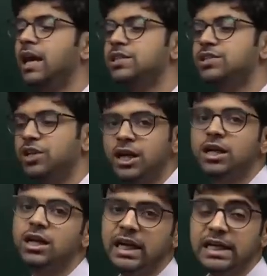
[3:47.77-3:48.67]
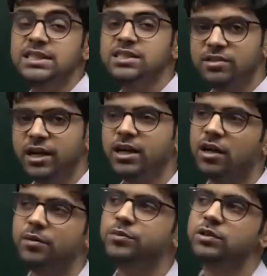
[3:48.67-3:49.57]
In strict
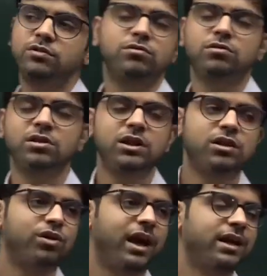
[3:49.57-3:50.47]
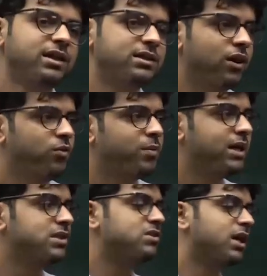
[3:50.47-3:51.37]
terms, you don't need to write this down, but
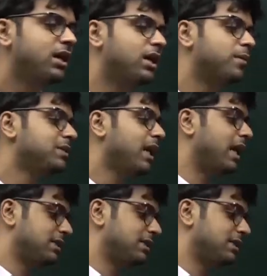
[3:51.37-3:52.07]
in strict terms, an